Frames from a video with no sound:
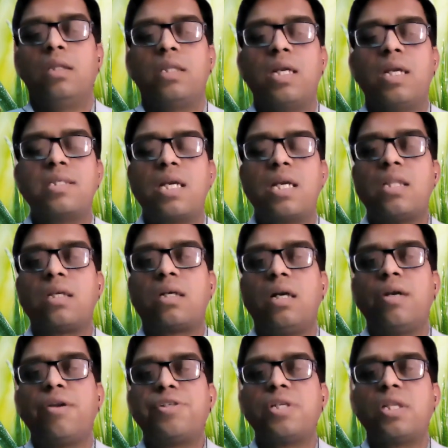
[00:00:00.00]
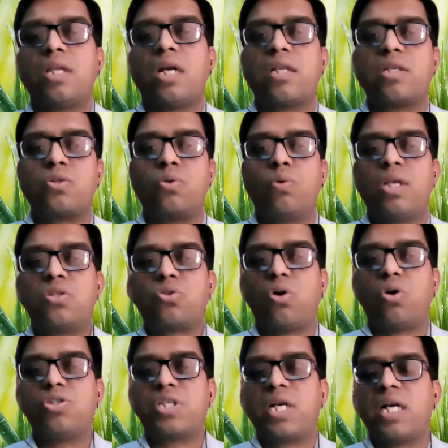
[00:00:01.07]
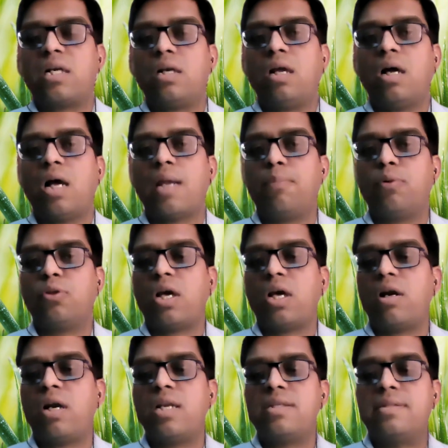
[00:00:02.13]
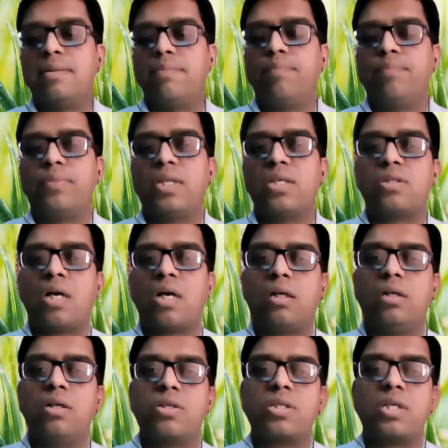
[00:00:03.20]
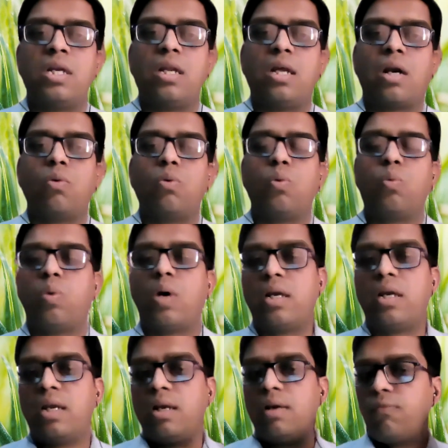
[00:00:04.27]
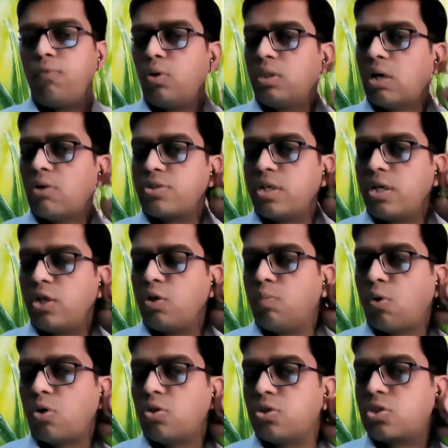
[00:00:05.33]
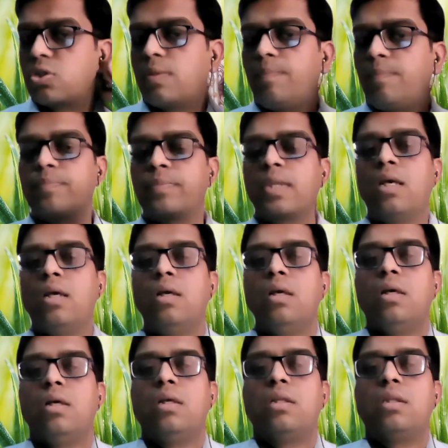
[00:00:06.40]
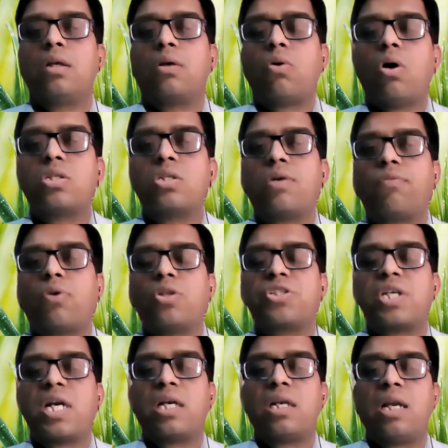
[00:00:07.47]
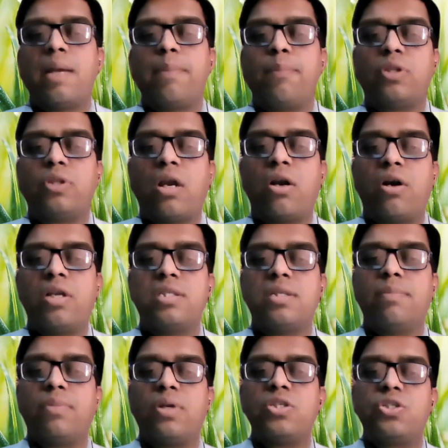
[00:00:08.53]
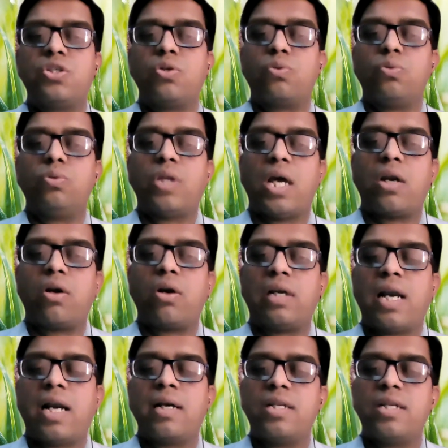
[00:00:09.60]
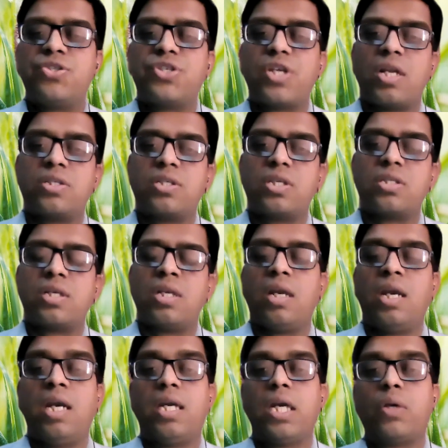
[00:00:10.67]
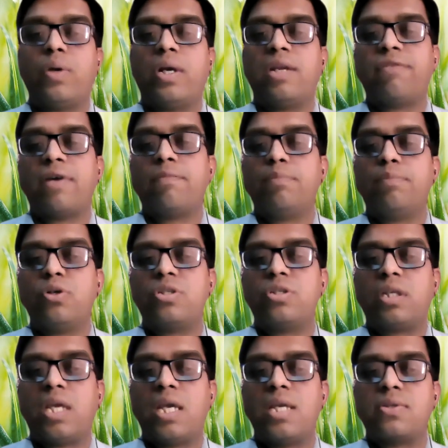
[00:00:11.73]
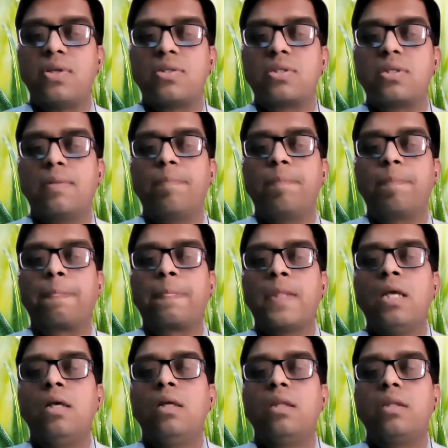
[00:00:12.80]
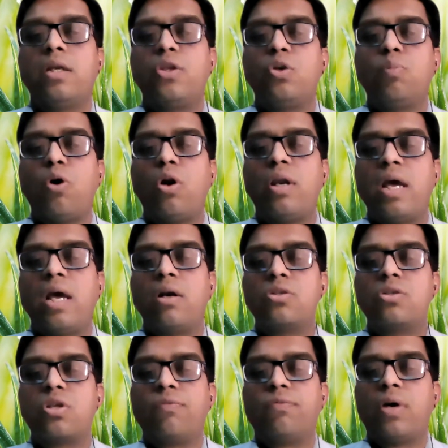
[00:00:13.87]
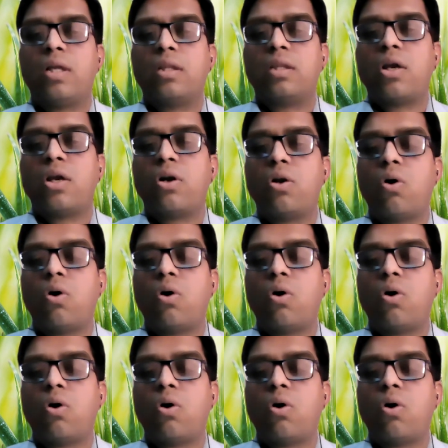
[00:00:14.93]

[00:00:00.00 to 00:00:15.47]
There is another condition that is known as congenital hypothyroidism. This occurs in around 1 in 4,000 newborns. The cause of congenital hypothyroidism is due to thyroid gland dysgenesis in 80 to 85% cases. The newborn errors of thyroid